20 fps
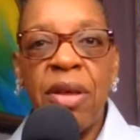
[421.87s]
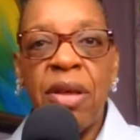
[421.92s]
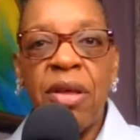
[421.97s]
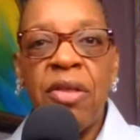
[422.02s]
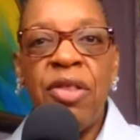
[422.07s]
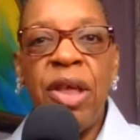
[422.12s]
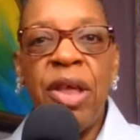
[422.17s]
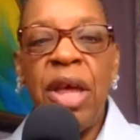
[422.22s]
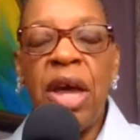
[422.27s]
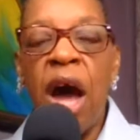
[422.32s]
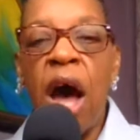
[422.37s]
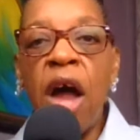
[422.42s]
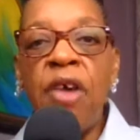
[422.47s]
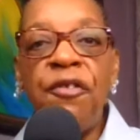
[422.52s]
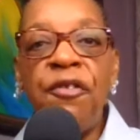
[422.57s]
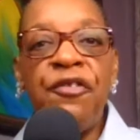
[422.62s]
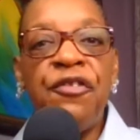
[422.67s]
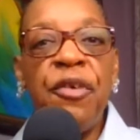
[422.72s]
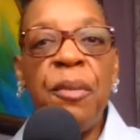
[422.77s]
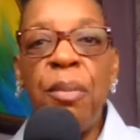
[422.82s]
the
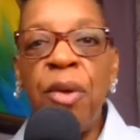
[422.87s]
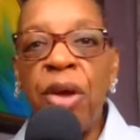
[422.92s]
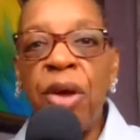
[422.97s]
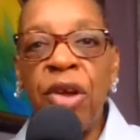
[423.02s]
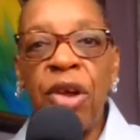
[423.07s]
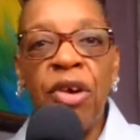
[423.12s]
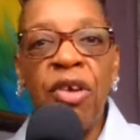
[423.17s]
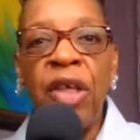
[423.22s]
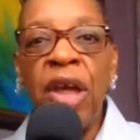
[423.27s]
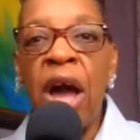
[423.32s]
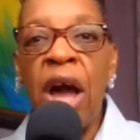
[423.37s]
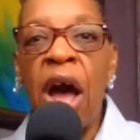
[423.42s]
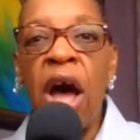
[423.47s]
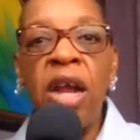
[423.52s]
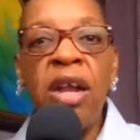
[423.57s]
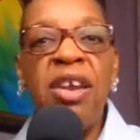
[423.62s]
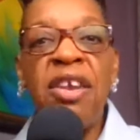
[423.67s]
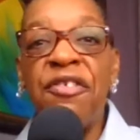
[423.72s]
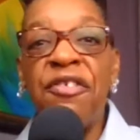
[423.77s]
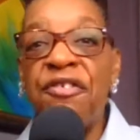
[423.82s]
unfamiliar, the
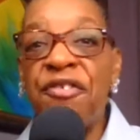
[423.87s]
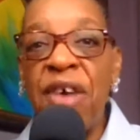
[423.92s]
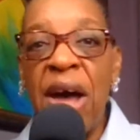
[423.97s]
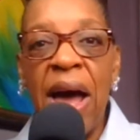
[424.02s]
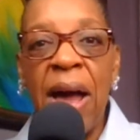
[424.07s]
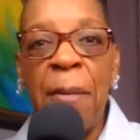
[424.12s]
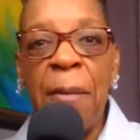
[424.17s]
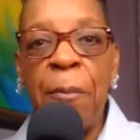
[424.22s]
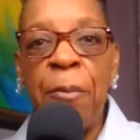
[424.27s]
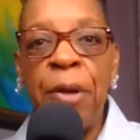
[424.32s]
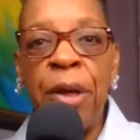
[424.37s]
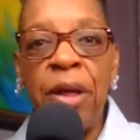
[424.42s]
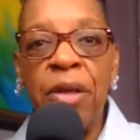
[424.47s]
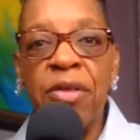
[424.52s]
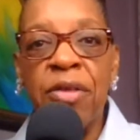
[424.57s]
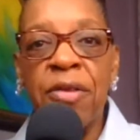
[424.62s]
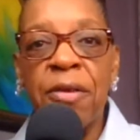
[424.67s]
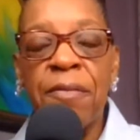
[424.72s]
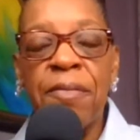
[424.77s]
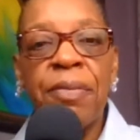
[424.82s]
undefined
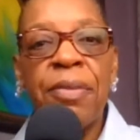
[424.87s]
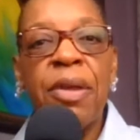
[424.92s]
piece.